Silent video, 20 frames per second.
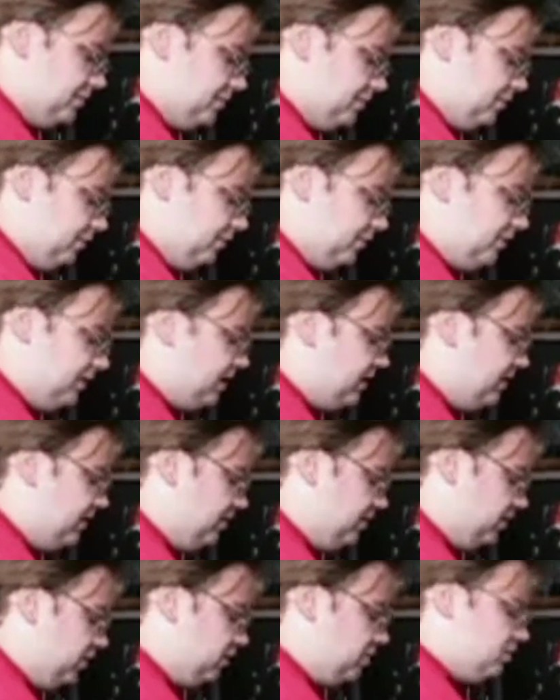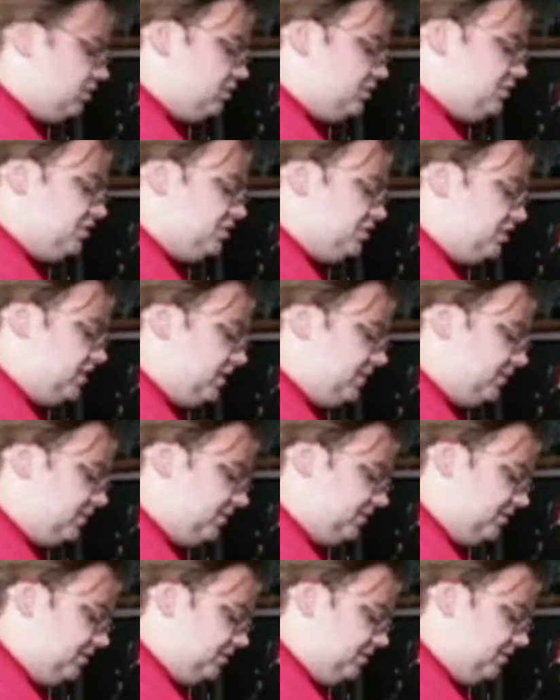With slightly more crunchy
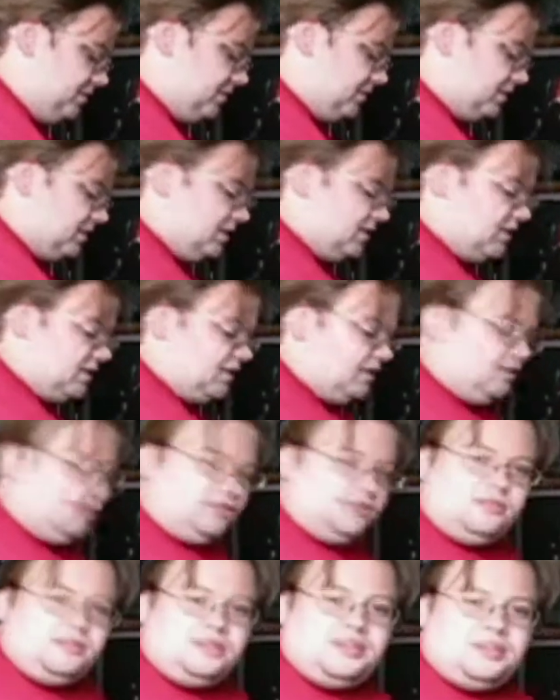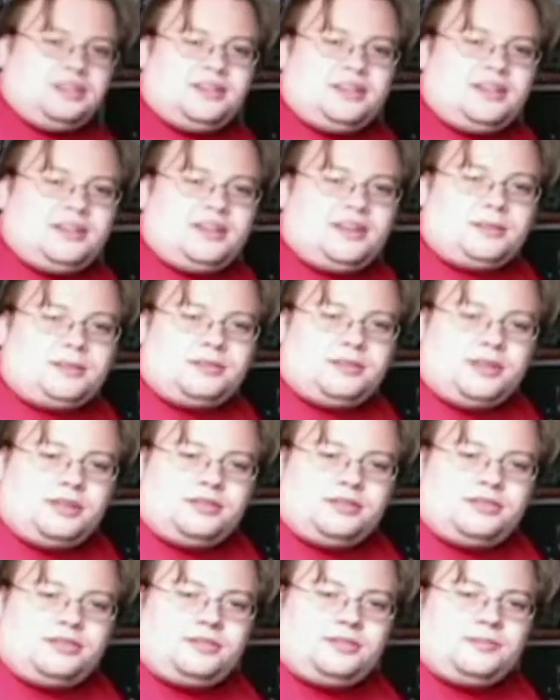shapes. In case you didn't get it up
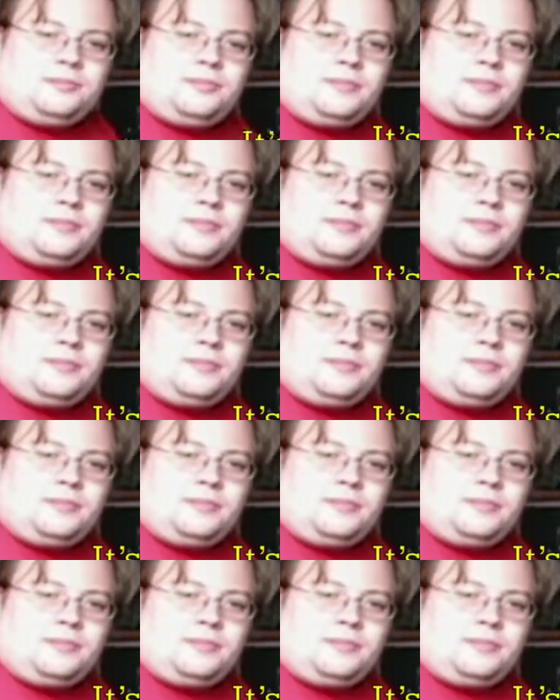close.